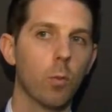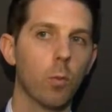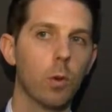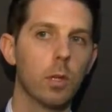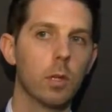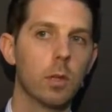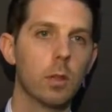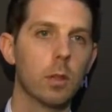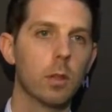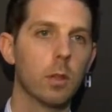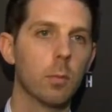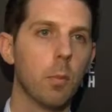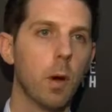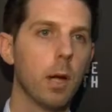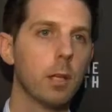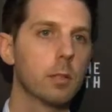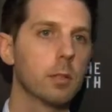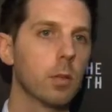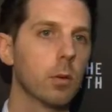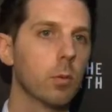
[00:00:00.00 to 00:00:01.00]
the
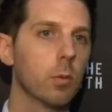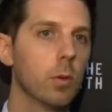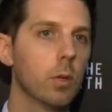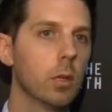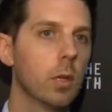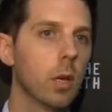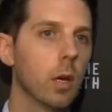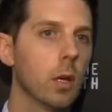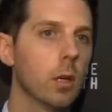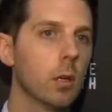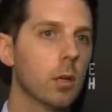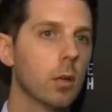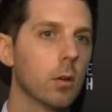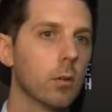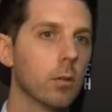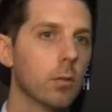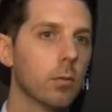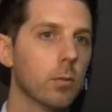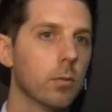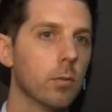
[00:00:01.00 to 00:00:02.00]
mindset we kind
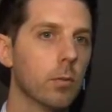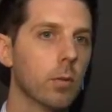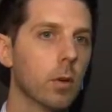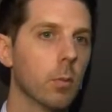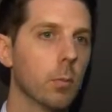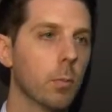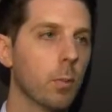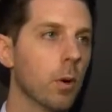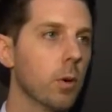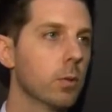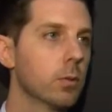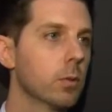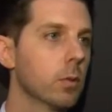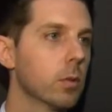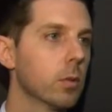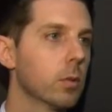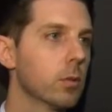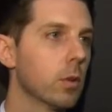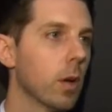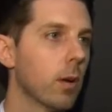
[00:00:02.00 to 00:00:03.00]
of approach
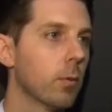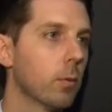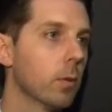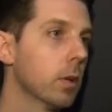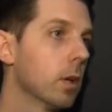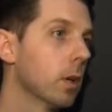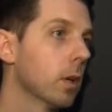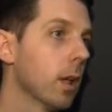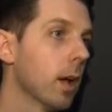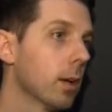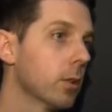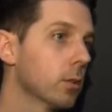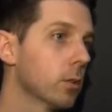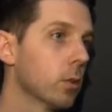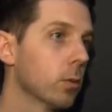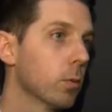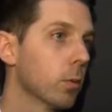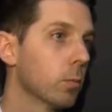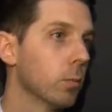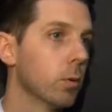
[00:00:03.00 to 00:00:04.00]
with the draft, we did it last
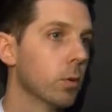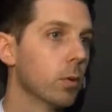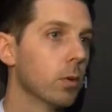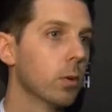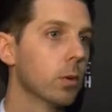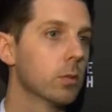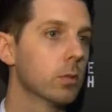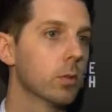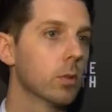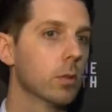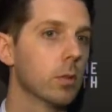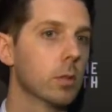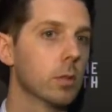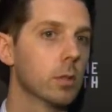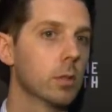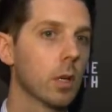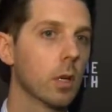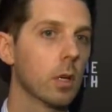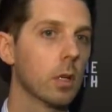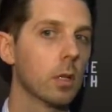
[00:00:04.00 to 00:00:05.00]
year with Bruno too.
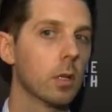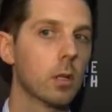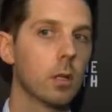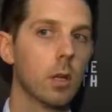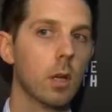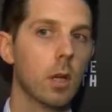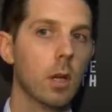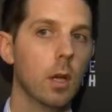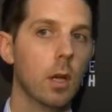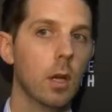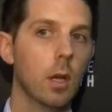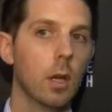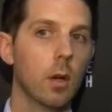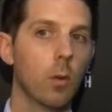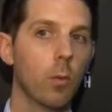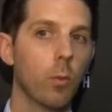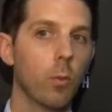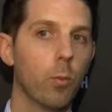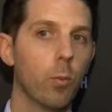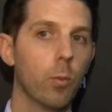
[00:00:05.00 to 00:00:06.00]
It's like
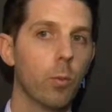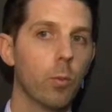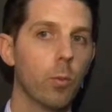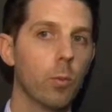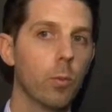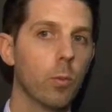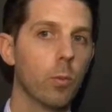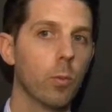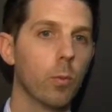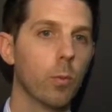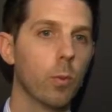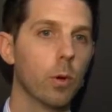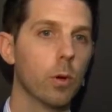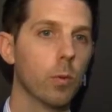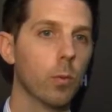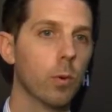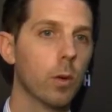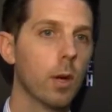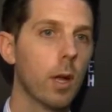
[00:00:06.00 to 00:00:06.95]
we